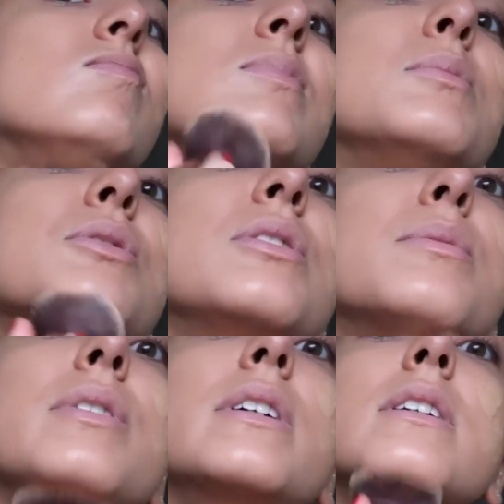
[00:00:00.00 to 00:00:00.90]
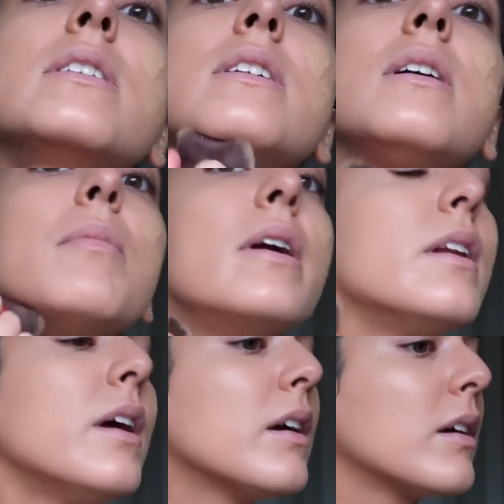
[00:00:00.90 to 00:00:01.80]
I'm also bringing it down my
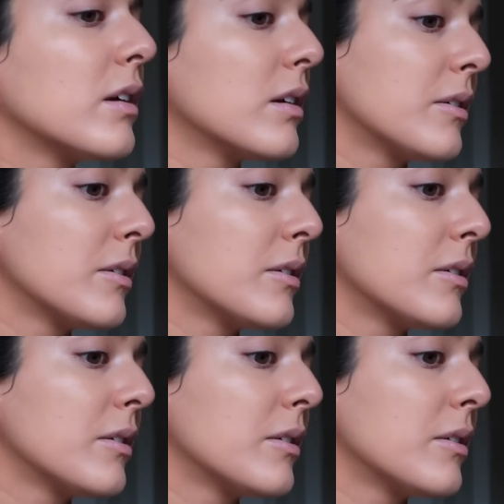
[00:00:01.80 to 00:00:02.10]
neck.